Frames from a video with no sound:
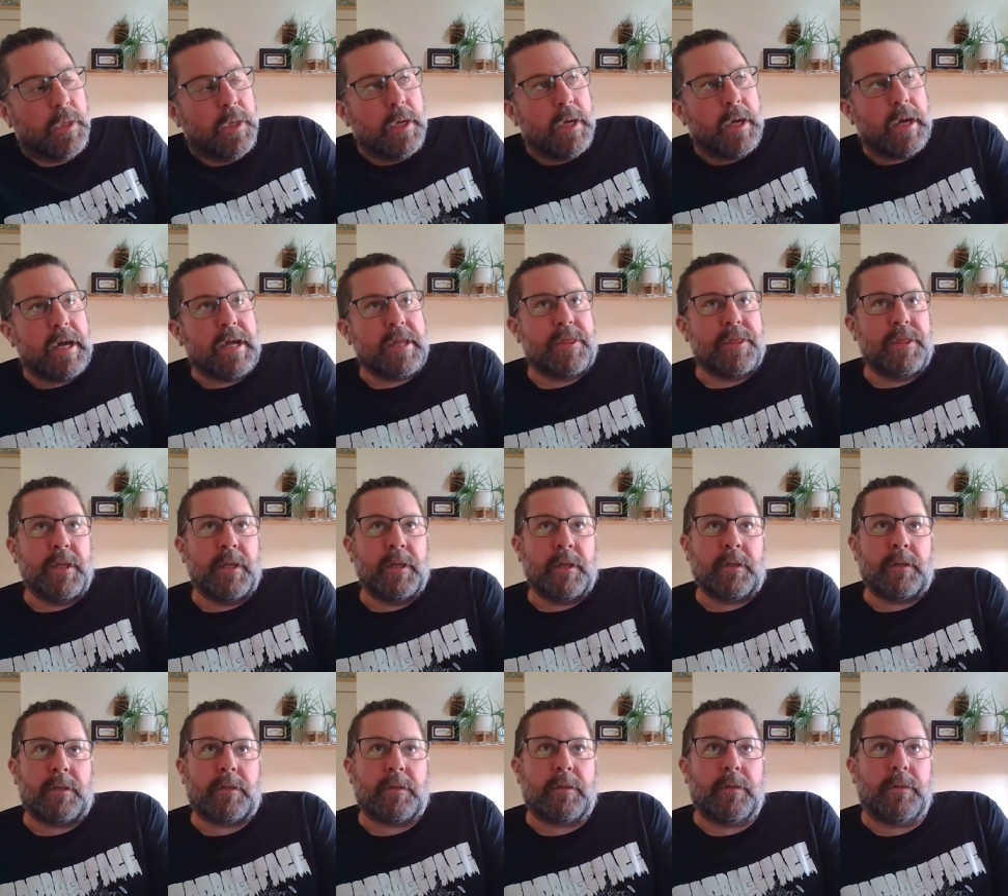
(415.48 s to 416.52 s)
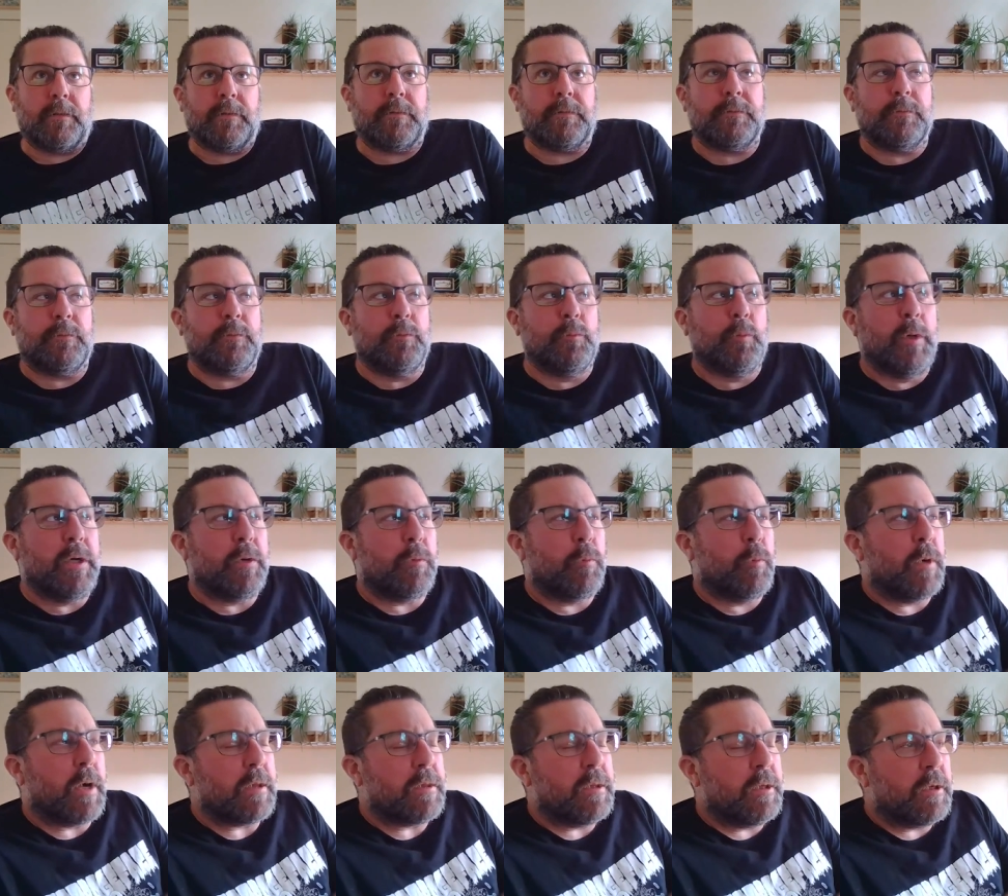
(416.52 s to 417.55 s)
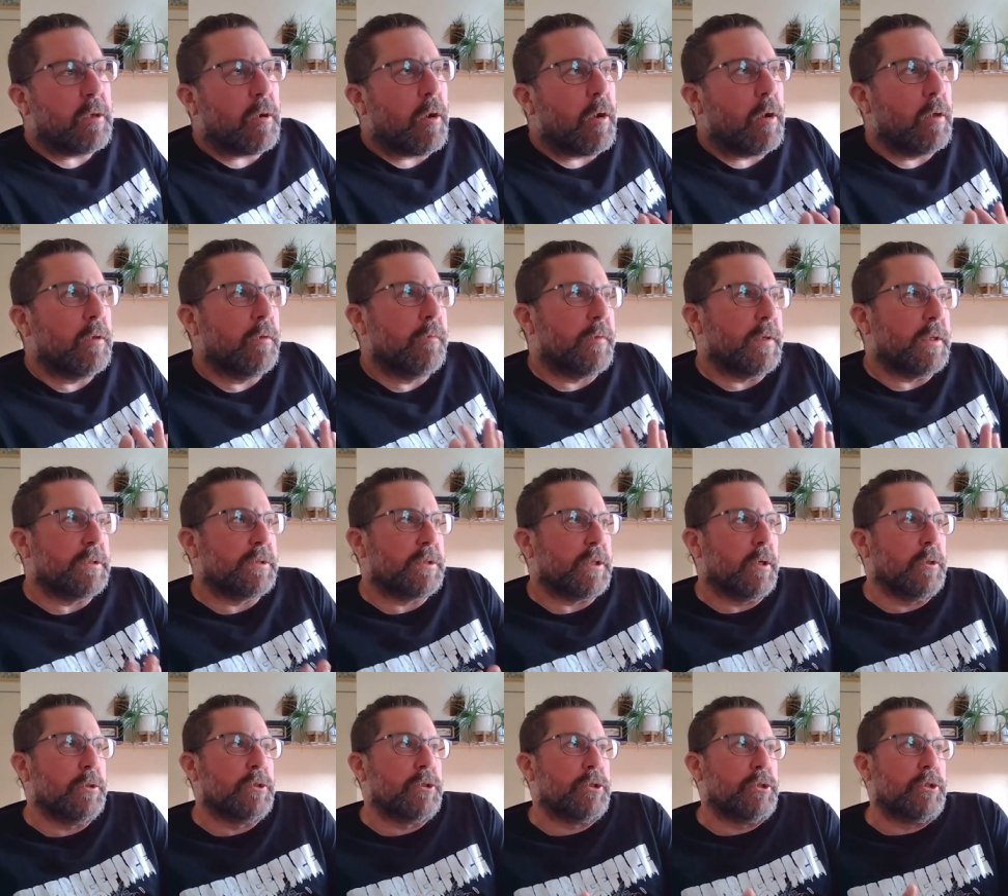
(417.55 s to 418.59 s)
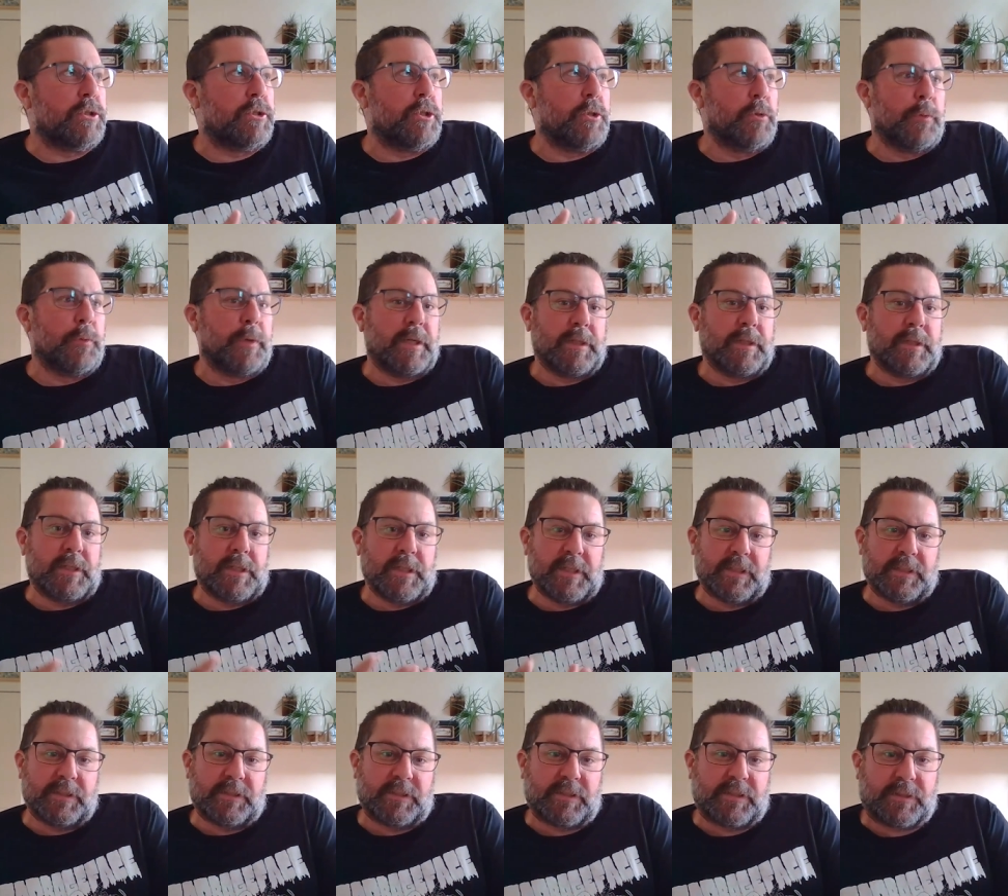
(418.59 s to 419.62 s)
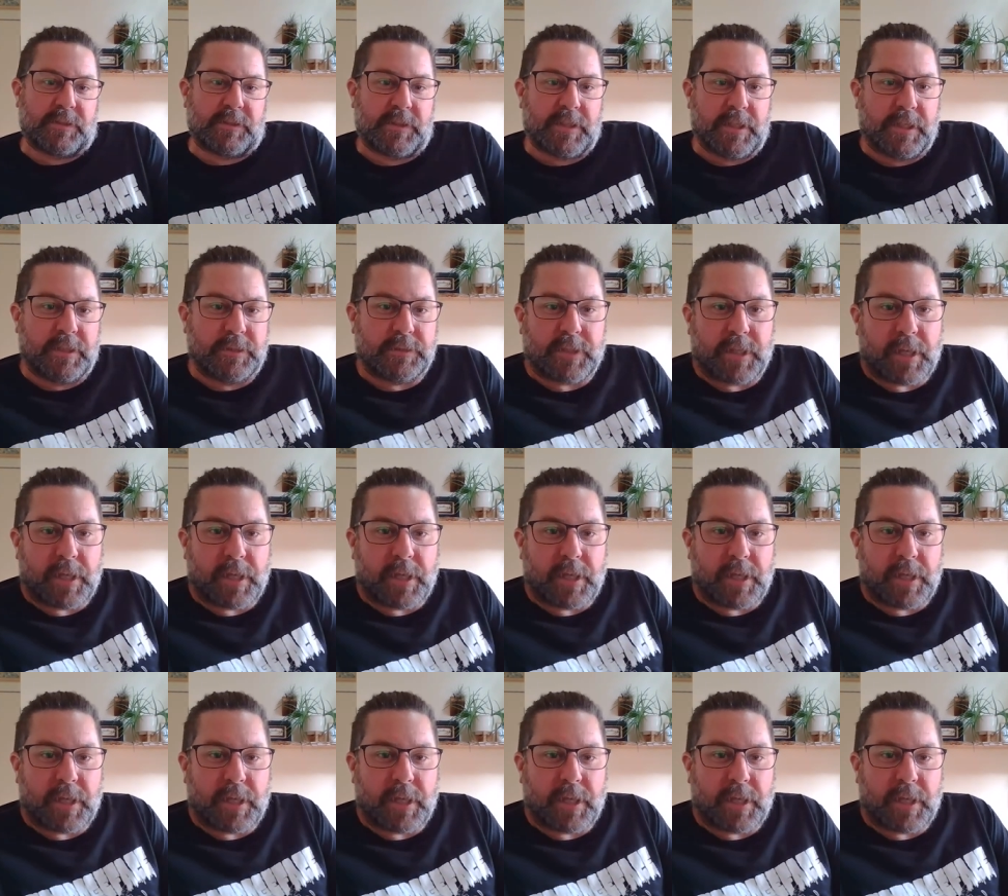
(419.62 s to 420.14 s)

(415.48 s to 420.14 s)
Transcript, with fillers: I think we. I think all of us are doing these things.